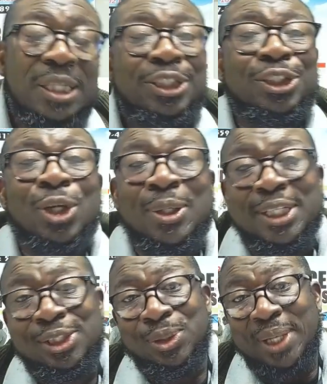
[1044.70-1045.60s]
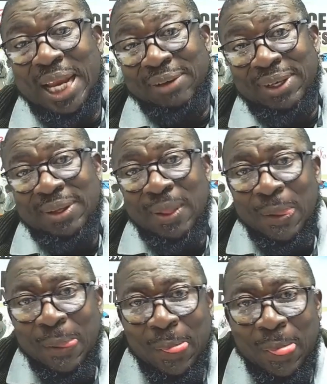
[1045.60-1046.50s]
talking to David.
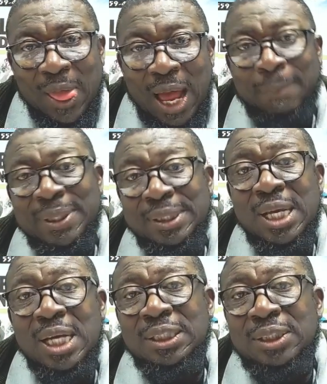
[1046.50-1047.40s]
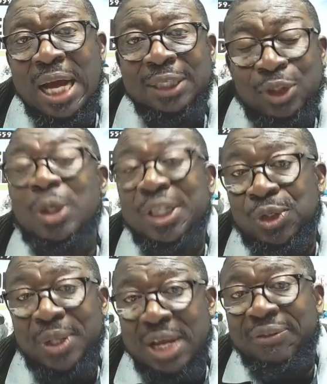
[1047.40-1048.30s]
I mean, uh, talking
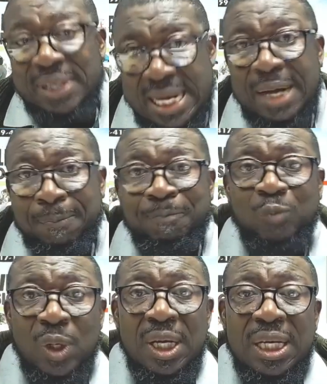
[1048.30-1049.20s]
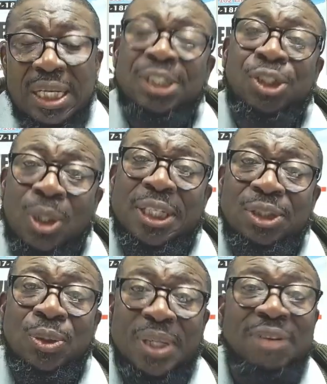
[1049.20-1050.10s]
to David, yeah. He's talking
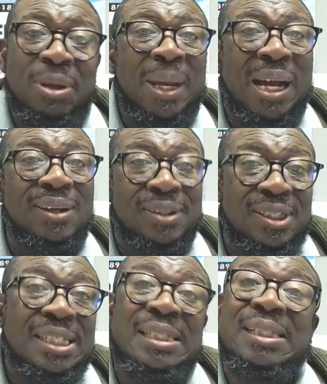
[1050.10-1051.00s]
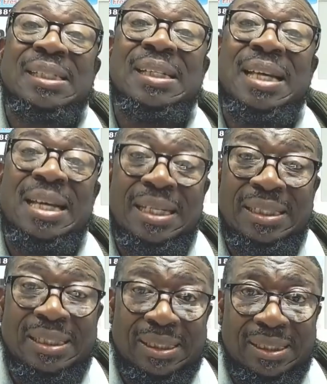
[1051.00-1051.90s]
to David because he
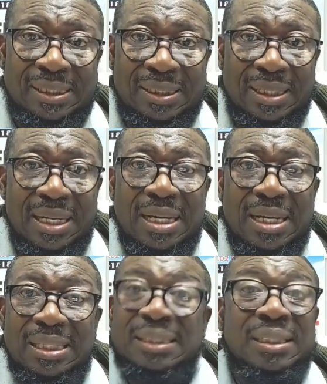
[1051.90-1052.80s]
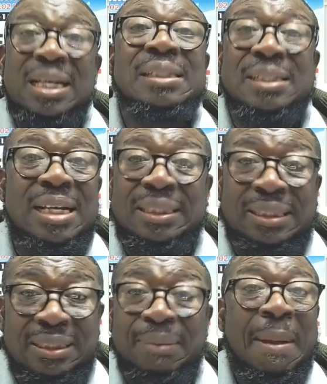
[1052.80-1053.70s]
sees, he says
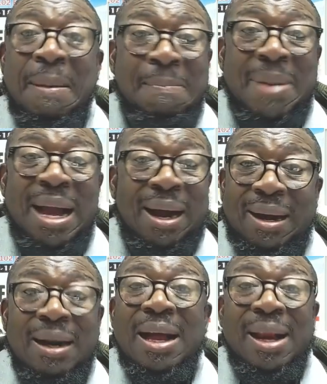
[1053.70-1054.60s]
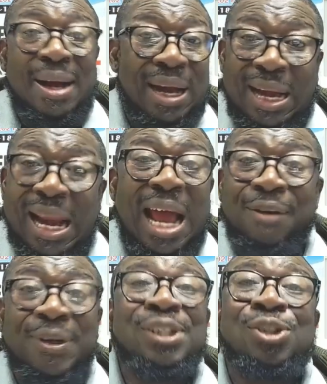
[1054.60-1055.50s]
that my
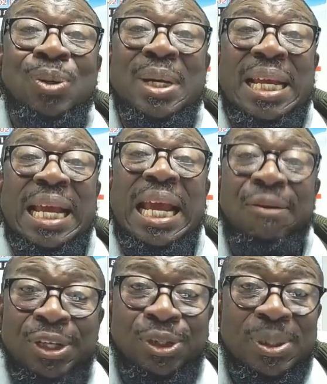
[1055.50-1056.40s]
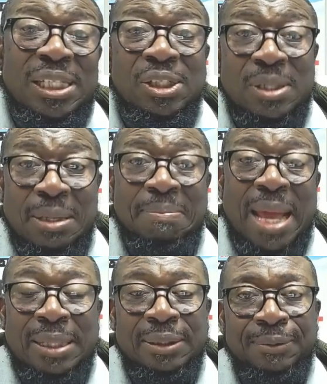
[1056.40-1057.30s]
life is already given to this young man